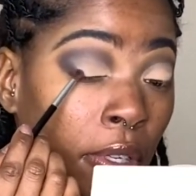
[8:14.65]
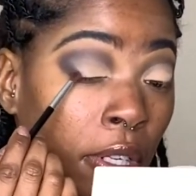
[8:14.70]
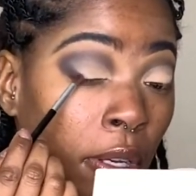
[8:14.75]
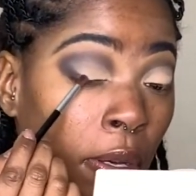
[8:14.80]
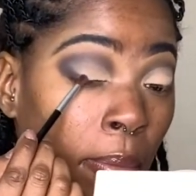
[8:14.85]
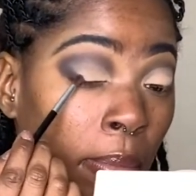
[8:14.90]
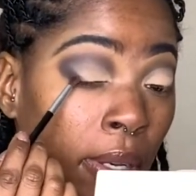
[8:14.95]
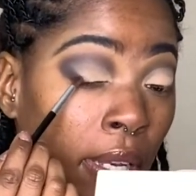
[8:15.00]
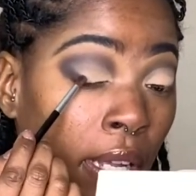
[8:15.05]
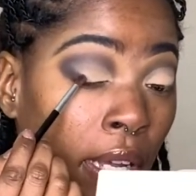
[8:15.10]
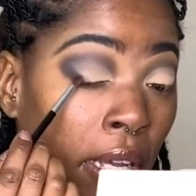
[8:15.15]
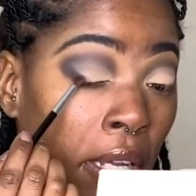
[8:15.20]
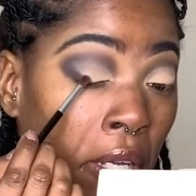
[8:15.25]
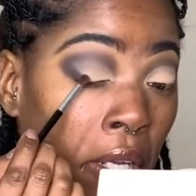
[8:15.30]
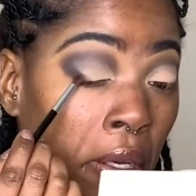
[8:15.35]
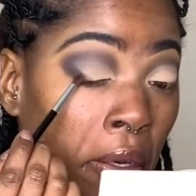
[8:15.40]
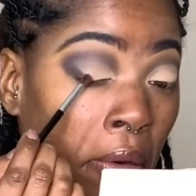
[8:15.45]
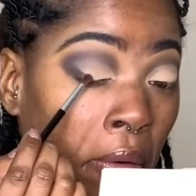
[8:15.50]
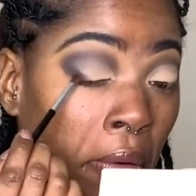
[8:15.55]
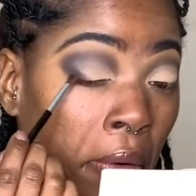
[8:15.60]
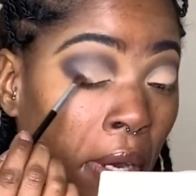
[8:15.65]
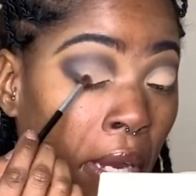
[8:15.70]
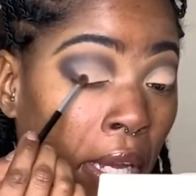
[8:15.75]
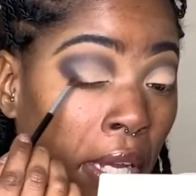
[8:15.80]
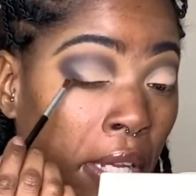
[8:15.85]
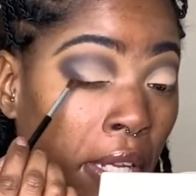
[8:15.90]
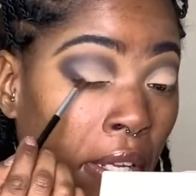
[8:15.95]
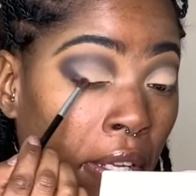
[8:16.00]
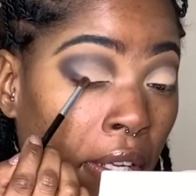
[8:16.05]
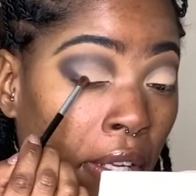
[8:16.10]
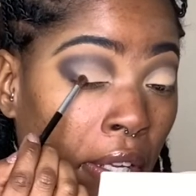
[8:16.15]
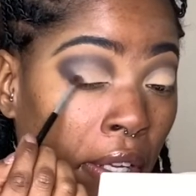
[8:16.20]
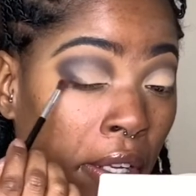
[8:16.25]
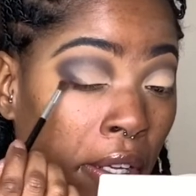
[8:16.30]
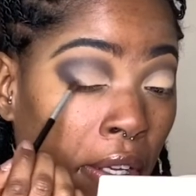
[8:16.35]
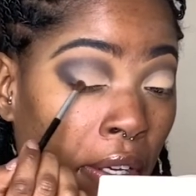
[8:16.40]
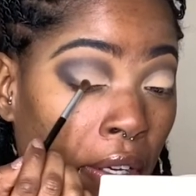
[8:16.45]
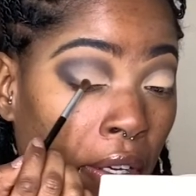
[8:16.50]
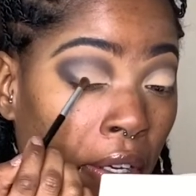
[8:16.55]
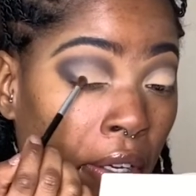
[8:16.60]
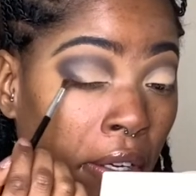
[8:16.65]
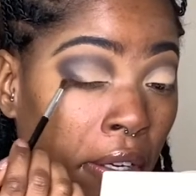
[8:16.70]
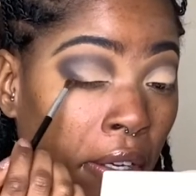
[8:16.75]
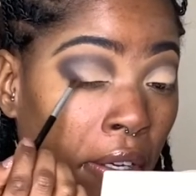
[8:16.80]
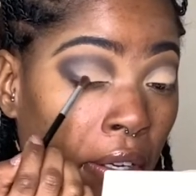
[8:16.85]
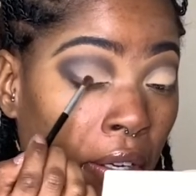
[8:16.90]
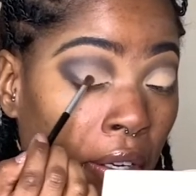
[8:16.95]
to apply it right here.